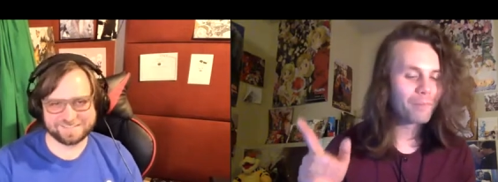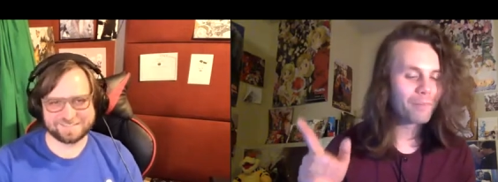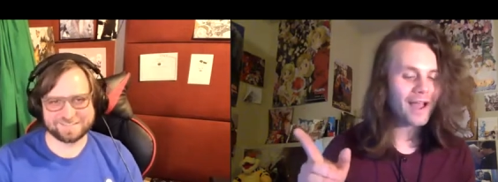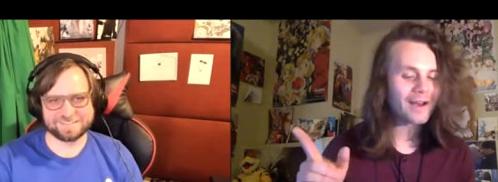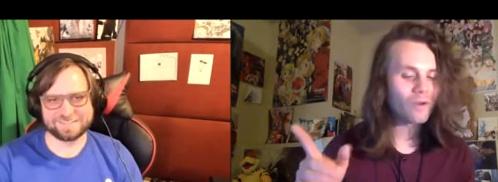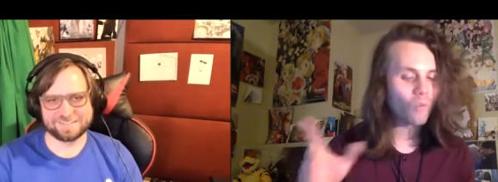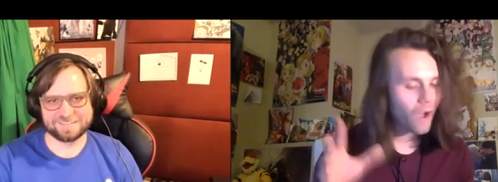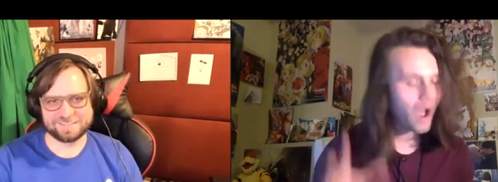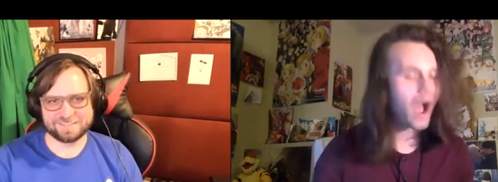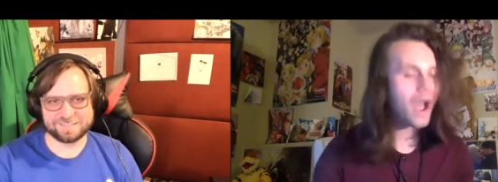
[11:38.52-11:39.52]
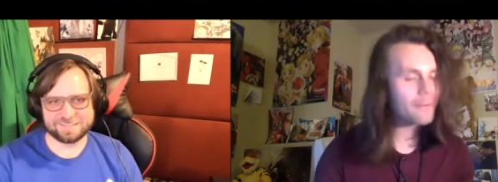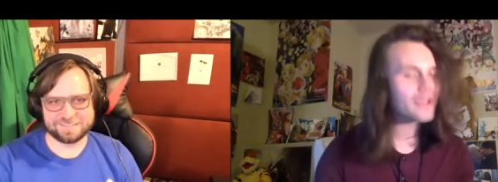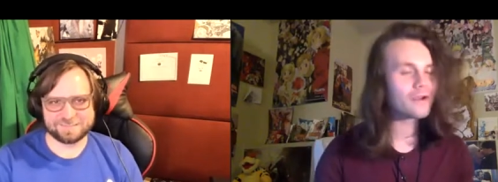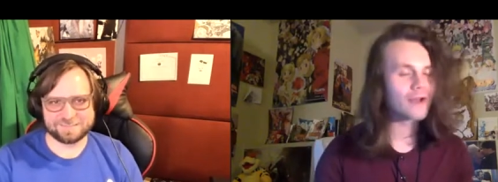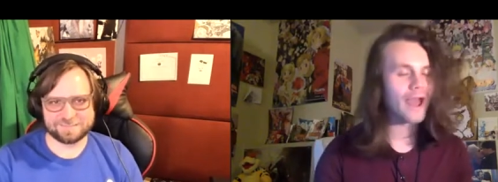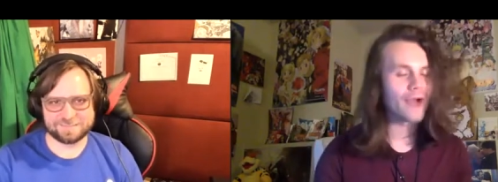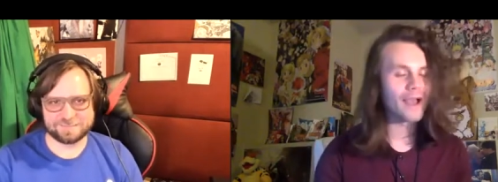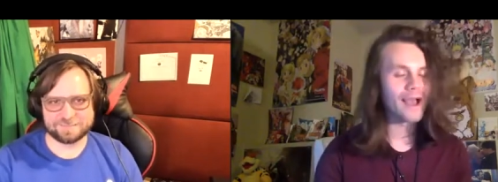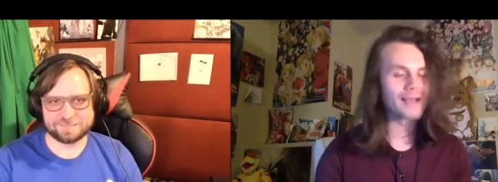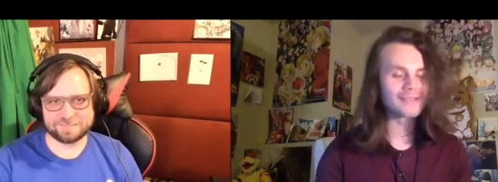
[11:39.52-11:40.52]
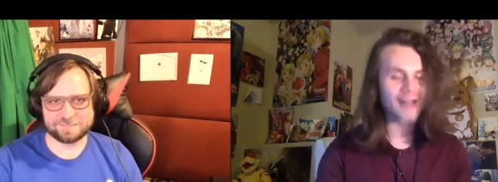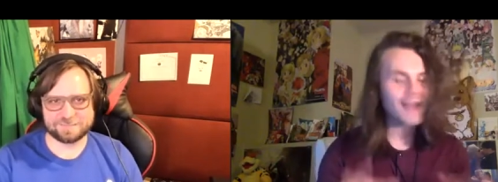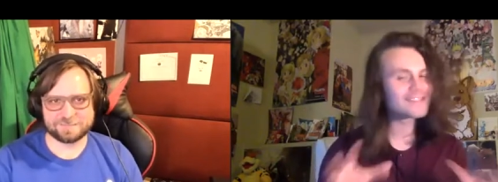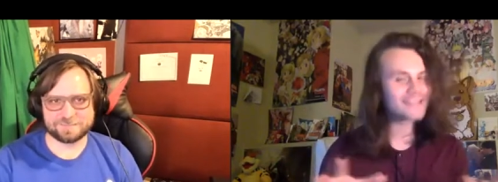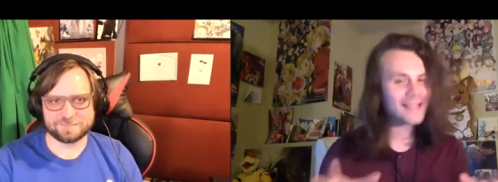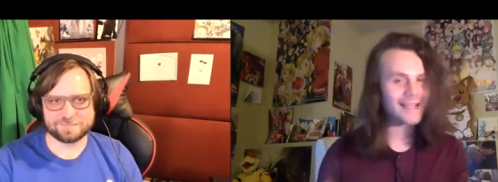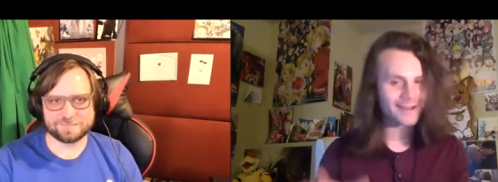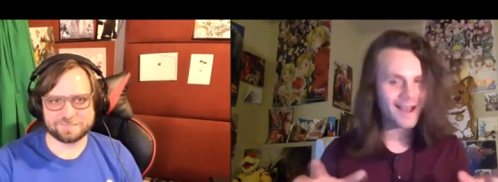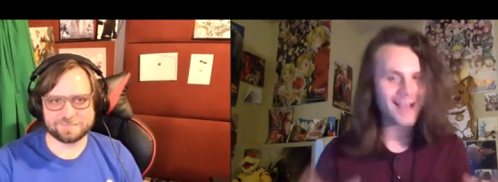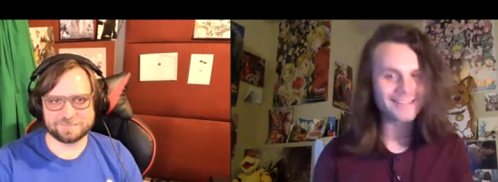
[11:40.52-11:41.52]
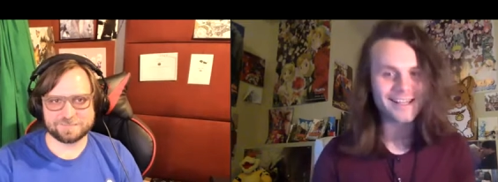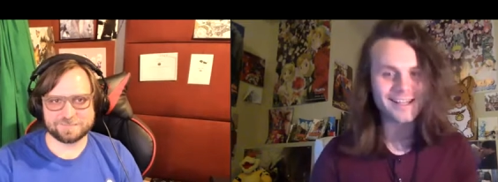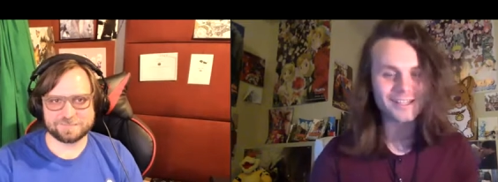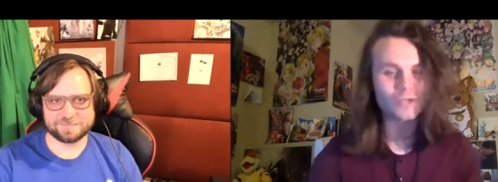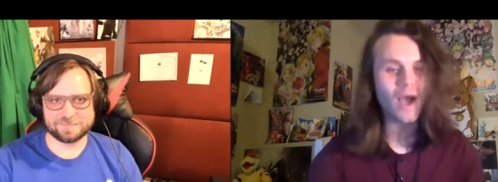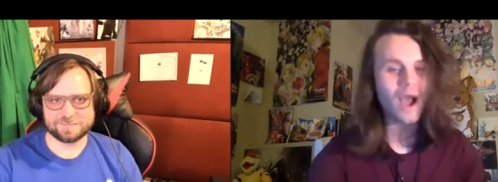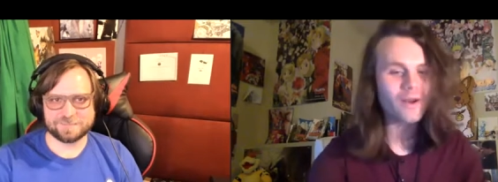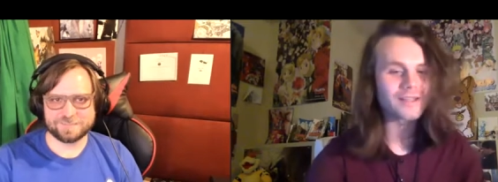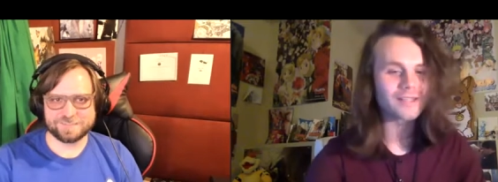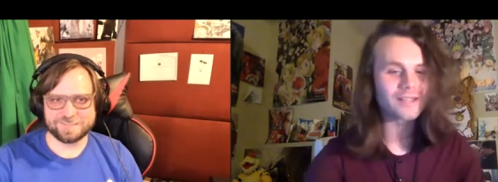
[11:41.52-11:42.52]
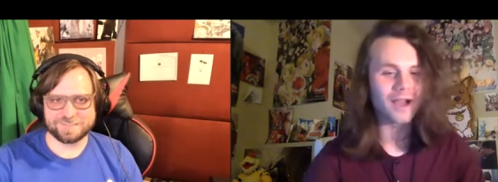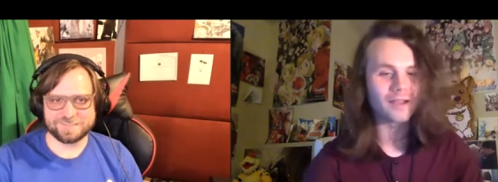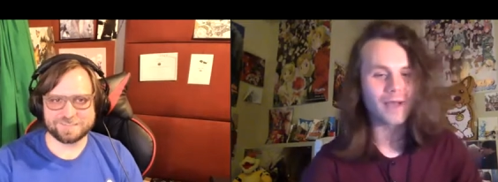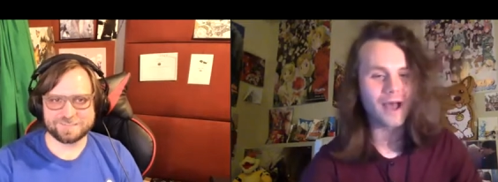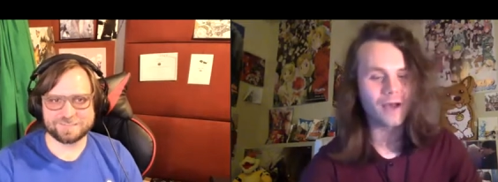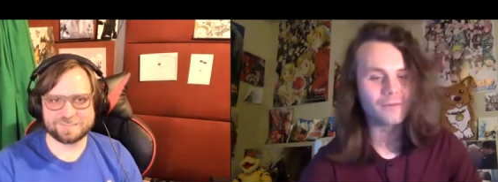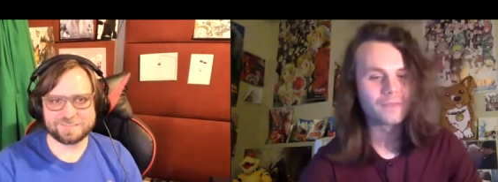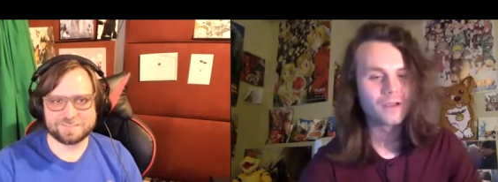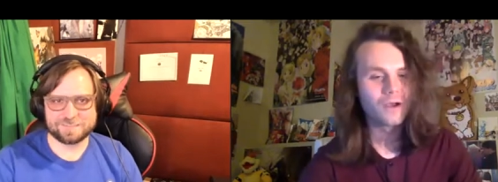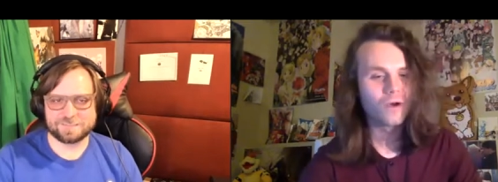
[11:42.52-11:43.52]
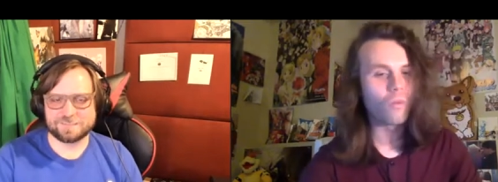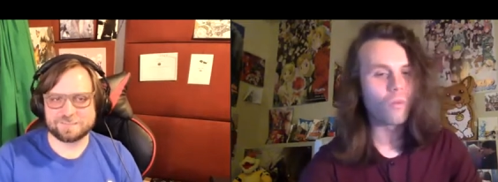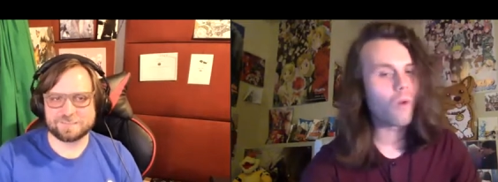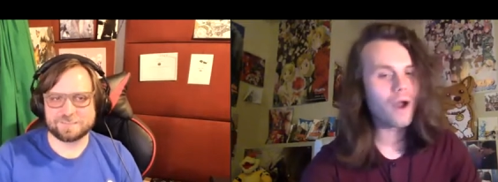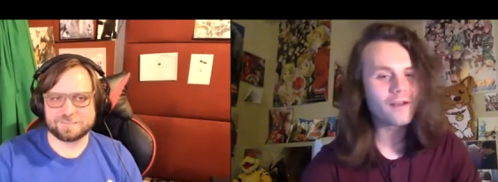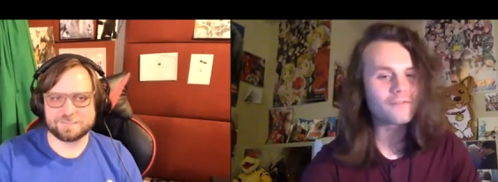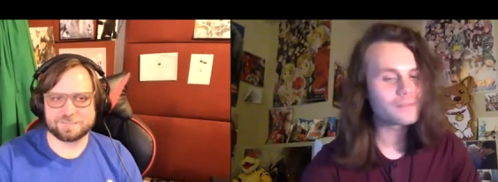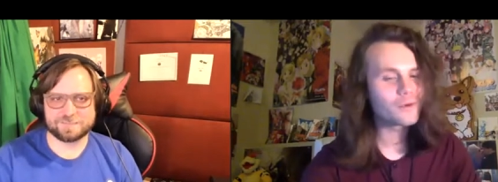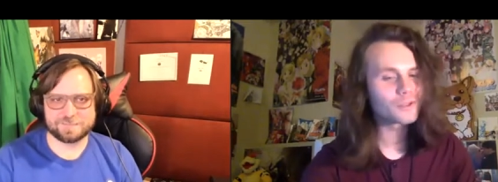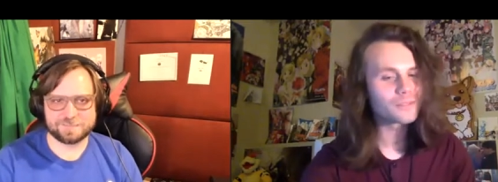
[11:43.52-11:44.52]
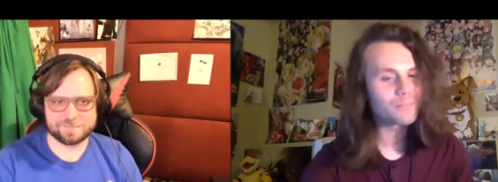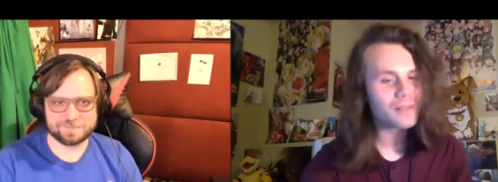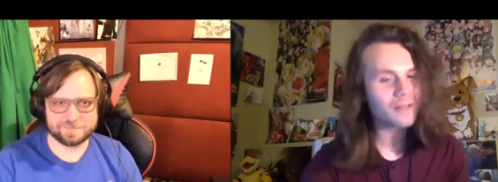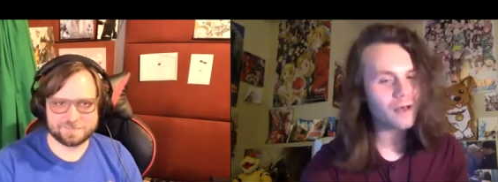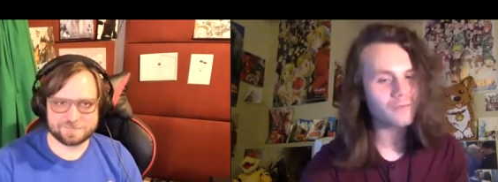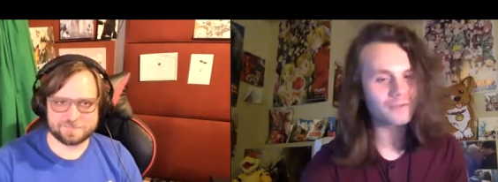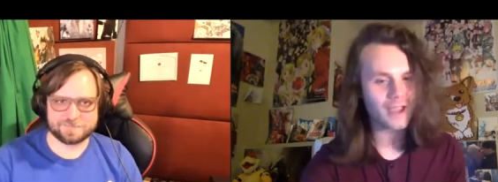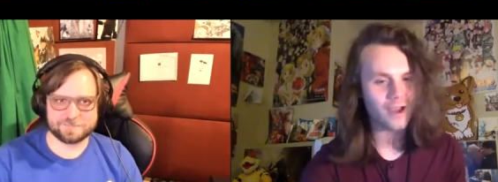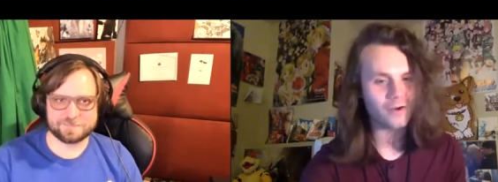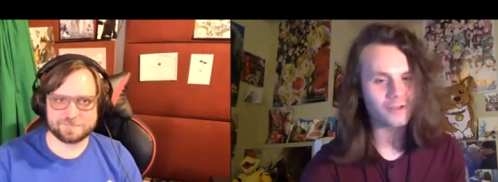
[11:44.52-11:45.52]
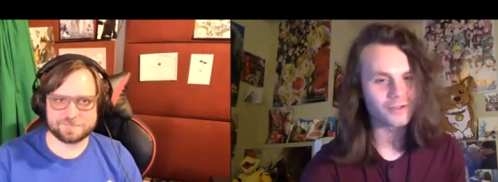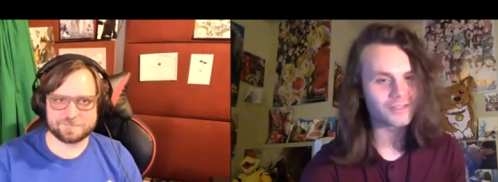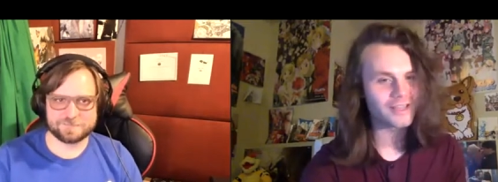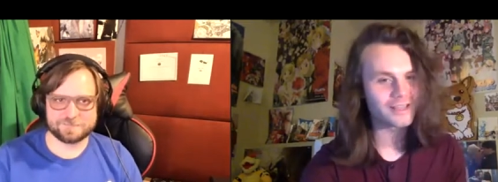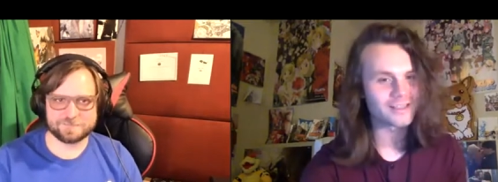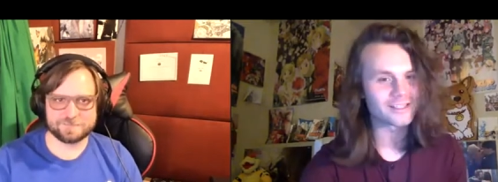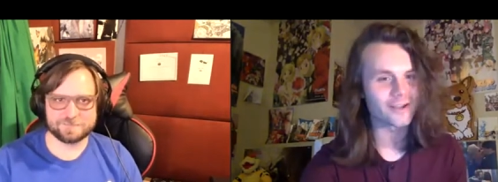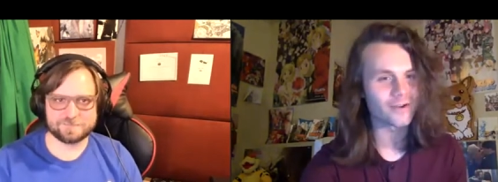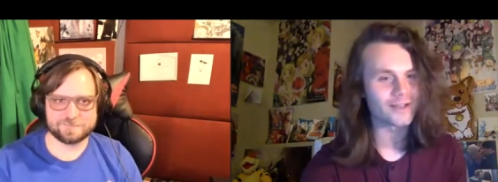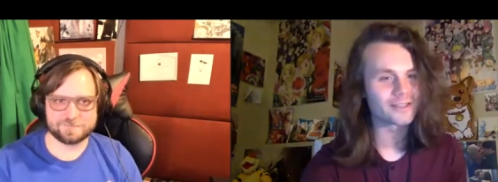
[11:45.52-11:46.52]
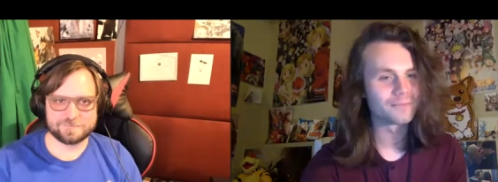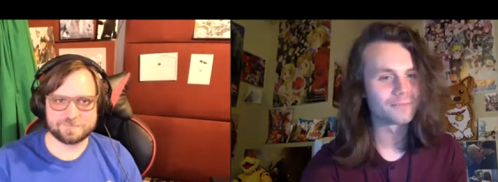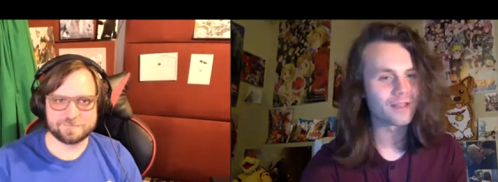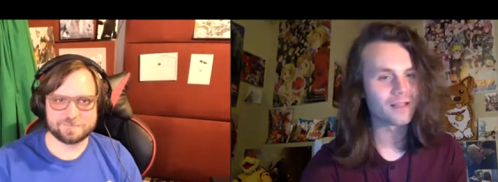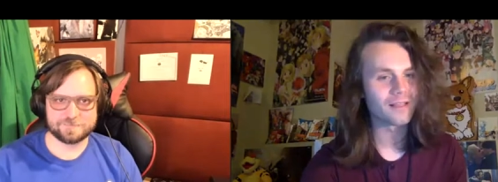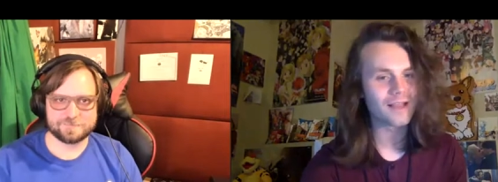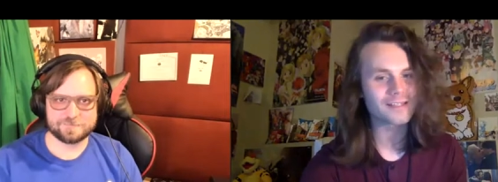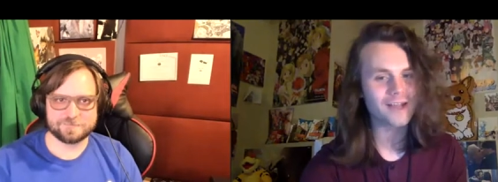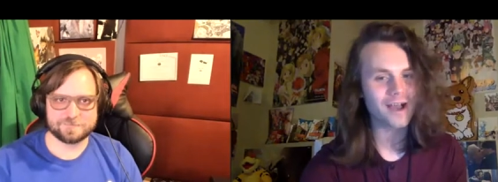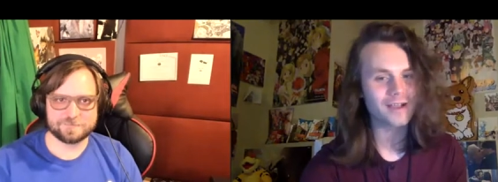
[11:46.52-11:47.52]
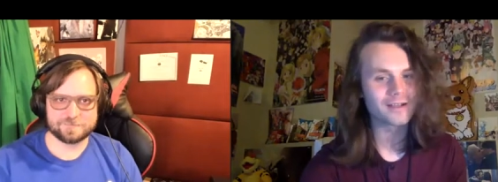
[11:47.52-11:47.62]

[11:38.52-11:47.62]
Speaker 1: but I'm here now, guys, and I see it. I see it. So I want to talk about one of the most beloved characters in the series. Let's talk